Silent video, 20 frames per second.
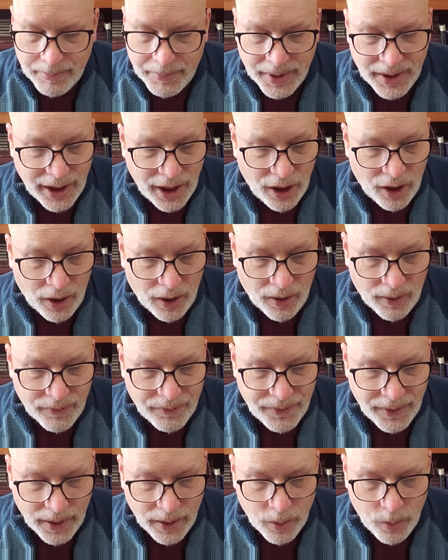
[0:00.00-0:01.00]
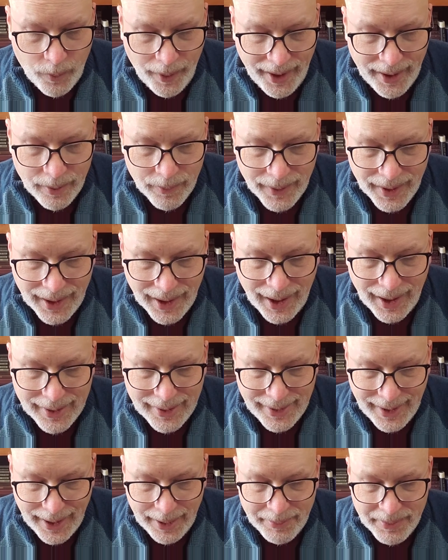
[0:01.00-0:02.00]
but they all fell away when
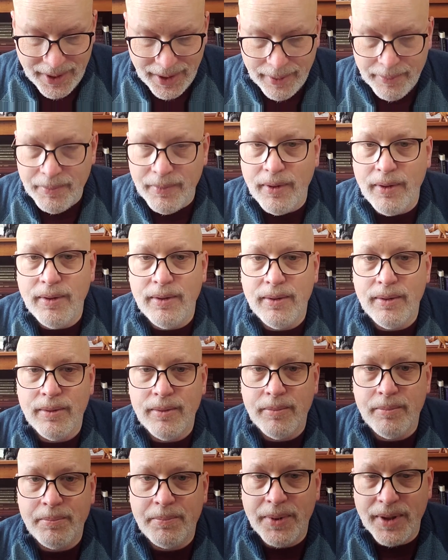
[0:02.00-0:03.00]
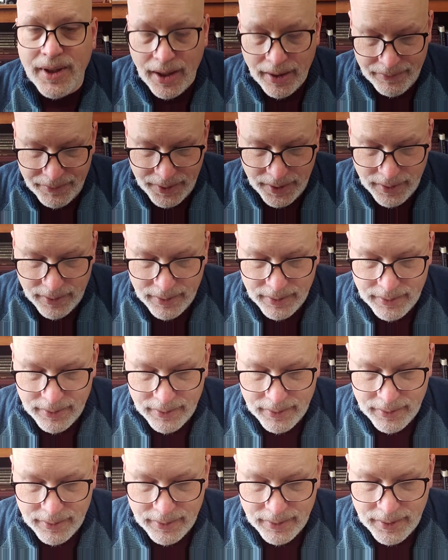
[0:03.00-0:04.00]
God named him Beloved.
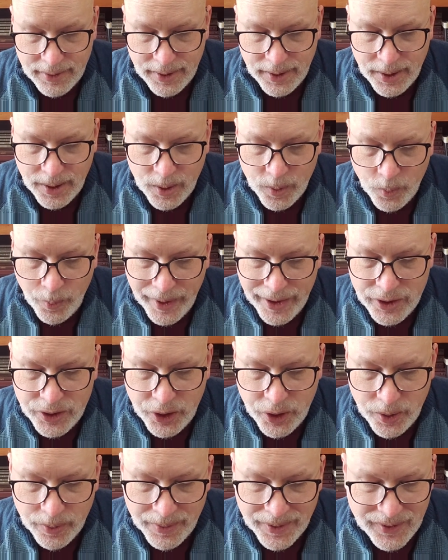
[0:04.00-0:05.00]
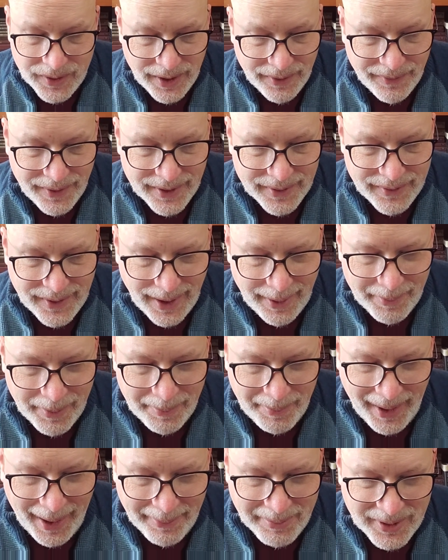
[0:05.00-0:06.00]
We too receive this name
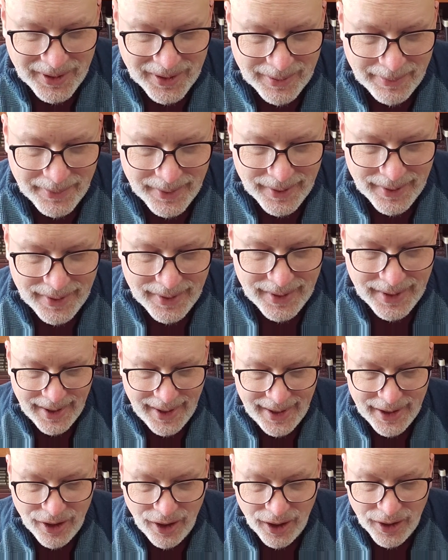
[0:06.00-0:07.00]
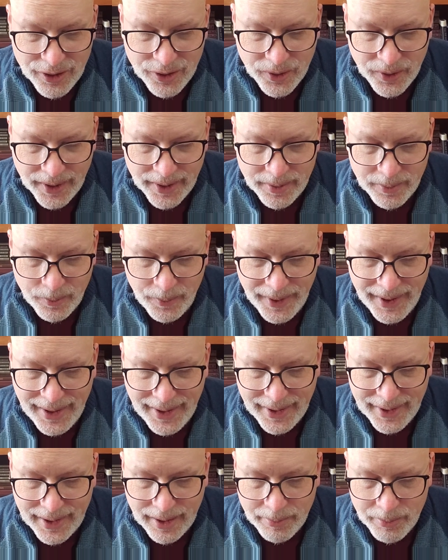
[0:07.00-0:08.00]
in baptism, and under it
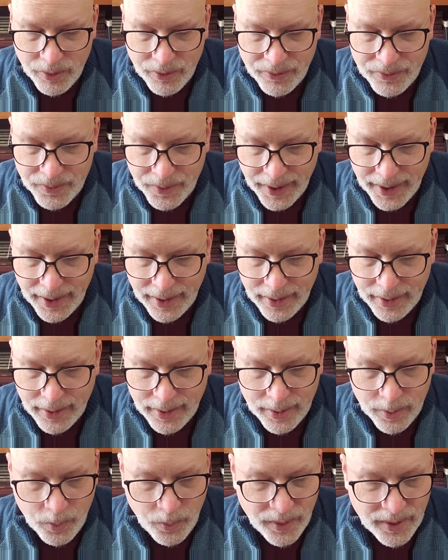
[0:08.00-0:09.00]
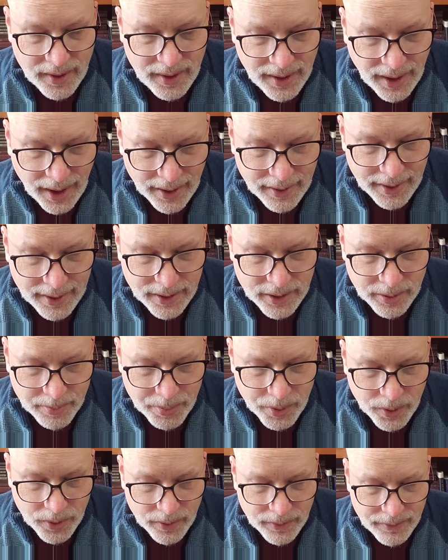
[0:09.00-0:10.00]
we can move free with nothing to
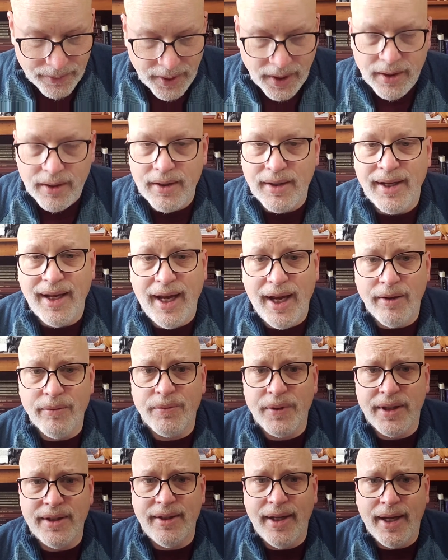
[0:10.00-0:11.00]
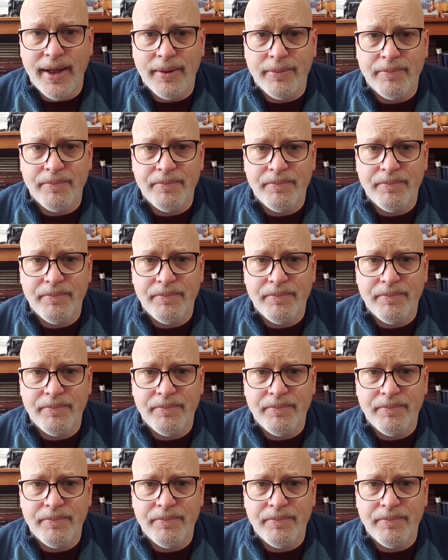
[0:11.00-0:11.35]
prove every day.